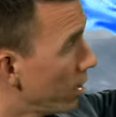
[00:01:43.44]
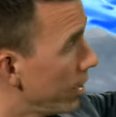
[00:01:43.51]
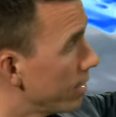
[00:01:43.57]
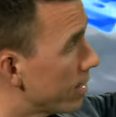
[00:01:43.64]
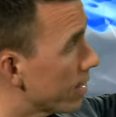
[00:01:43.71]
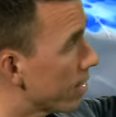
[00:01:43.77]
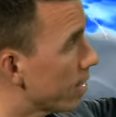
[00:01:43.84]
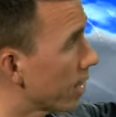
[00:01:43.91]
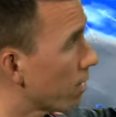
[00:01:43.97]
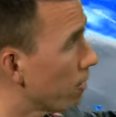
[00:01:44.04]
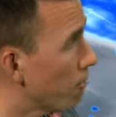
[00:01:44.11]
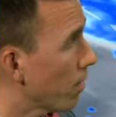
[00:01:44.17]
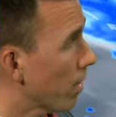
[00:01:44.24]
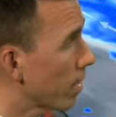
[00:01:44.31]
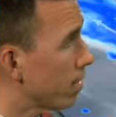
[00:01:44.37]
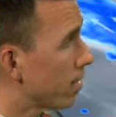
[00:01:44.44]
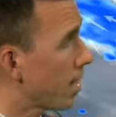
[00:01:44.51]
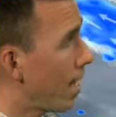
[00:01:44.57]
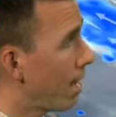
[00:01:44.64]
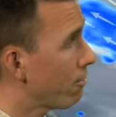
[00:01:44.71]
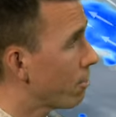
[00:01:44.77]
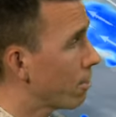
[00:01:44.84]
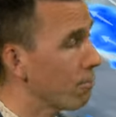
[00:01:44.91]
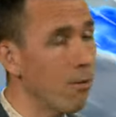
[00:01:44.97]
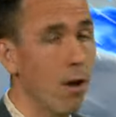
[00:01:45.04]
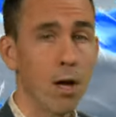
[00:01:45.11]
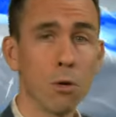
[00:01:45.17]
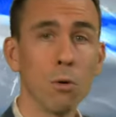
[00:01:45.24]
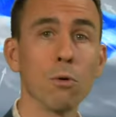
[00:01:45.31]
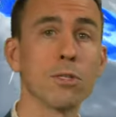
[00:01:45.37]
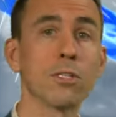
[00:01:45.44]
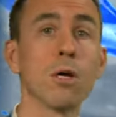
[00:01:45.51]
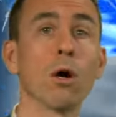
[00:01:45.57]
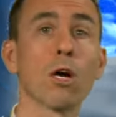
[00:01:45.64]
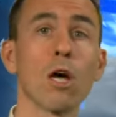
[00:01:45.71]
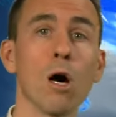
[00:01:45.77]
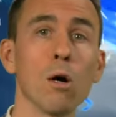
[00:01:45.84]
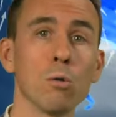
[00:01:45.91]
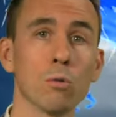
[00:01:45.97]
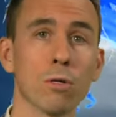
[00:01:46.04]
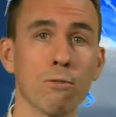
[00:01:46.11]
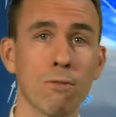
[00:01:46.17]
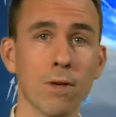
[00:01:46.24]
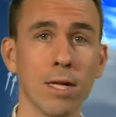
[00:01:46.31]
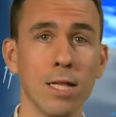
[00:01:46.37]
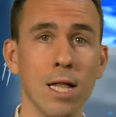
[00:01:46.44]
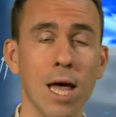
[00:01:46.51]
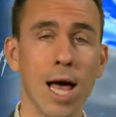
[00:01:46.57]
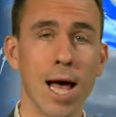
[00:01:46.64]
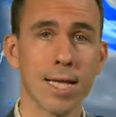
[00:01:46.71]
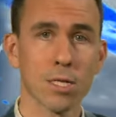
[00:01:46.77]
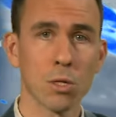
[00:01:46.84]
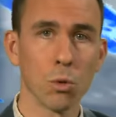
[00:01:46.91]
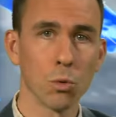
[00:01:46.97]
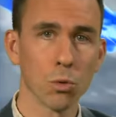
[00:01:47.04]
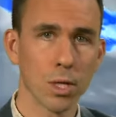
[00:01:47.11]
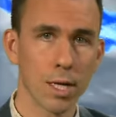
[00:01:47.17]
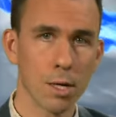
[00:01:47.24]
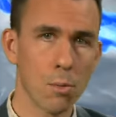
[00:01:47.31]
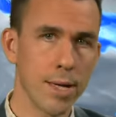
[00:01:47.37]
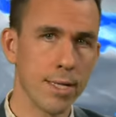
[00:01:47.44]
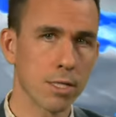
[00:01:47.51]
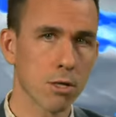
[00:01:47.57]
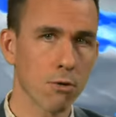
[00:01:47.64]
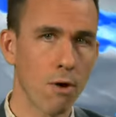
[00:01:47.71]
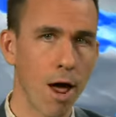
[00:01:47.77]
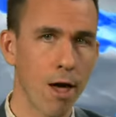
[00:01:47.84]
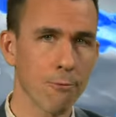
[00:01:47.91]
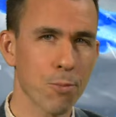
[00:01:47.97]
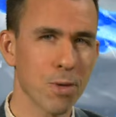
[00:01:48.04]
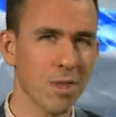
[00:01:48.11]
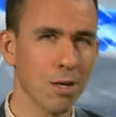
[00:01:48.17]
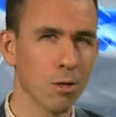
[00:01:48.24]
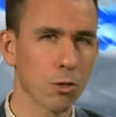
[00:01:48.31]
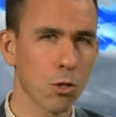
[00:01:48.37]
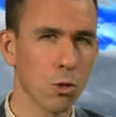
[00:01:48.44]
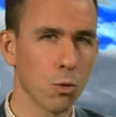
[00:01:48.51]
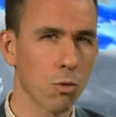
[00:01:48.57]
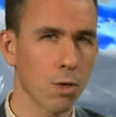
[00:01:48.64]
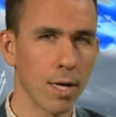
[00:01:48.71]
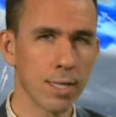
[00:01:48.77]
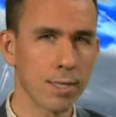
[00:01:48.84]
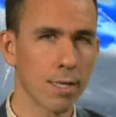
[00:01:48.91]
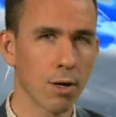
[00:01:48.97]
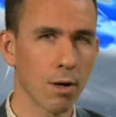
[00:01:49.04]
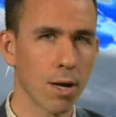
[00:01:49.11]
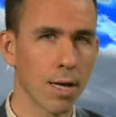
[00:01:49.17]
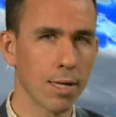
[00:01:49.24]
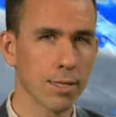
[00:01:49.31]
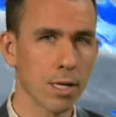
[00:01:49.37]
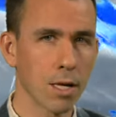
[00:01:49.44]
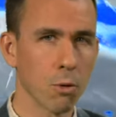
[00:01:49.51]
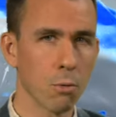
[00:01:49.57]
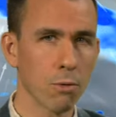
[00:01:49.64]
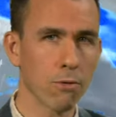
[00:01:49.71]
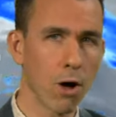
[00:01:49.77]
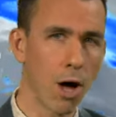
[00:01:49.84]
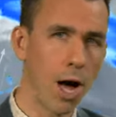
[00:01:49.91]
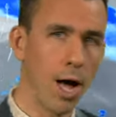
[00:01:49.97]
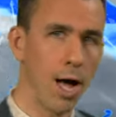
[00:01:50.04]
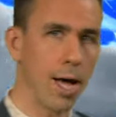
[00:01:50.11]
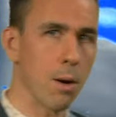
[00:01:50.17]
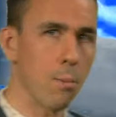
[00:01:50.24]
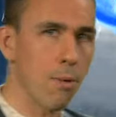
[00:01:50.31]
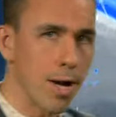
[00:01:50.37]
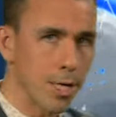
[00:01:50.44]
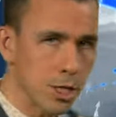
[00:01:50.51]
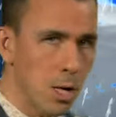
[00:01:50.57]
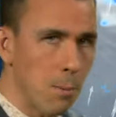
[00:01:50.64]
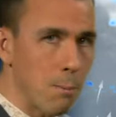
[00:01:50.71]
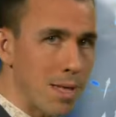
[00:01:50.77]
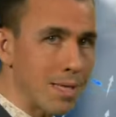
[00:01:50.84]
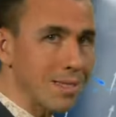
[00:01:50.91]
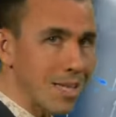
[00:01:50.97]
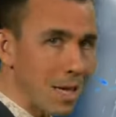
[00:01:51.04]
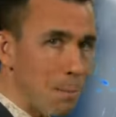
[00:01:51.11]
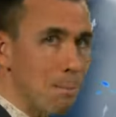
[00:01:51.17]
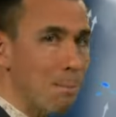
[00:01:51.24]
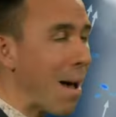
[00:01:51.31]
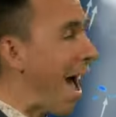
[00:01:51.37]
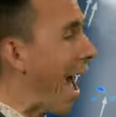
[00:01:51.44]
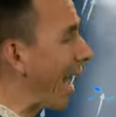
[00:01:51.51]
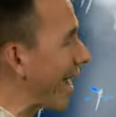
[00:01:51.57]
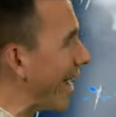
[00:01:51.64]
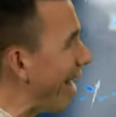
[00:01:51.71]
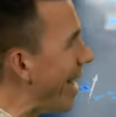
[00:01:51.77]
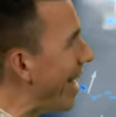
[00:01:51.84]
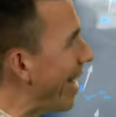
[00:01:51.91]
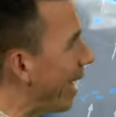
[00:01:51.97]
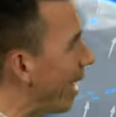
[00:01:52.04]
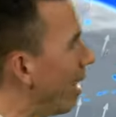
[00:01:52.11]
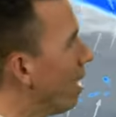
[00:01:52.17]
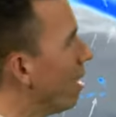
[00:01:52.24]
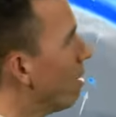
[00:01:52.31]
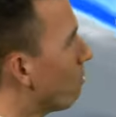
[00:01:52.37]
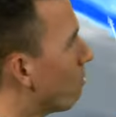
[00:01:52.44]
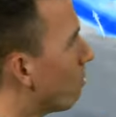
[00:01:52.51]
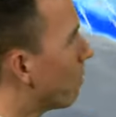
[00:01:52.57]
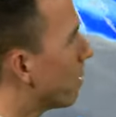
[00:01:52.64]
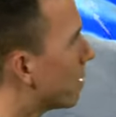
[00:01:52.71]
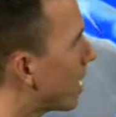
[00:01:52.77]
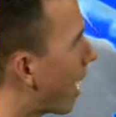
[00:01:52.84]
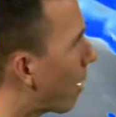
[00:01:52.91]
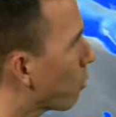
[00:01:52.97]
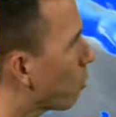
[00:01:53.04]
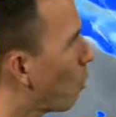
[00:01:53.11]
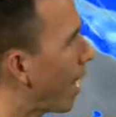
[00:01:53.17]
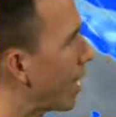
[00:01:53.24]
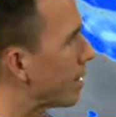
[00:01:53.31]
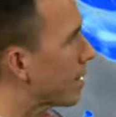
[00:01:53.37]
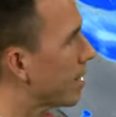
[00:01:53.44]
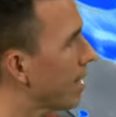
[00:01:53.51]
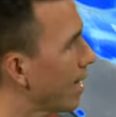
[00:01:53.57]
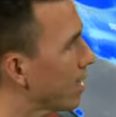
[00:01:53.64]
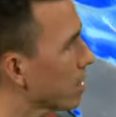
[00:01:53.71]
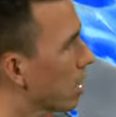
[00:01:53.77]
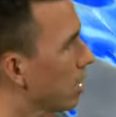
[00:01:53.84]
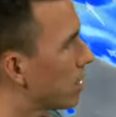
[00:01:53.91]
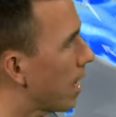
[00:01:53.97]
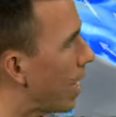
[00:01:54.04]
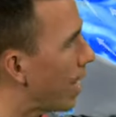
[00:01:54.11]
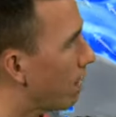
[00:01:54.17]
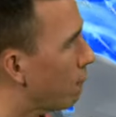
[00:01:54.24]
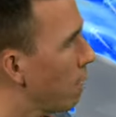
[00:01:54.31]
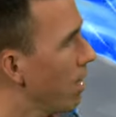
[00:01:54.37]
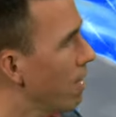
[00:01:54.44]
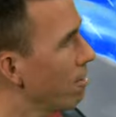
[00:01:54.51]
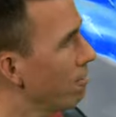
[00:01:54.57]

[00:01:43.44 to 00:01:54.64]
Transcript: into the single figures there for the far north, so a colder feel as northerly winds arrive. But those northerlies don't last long. We've got higher pressure building back in from the southwest, and that's going to help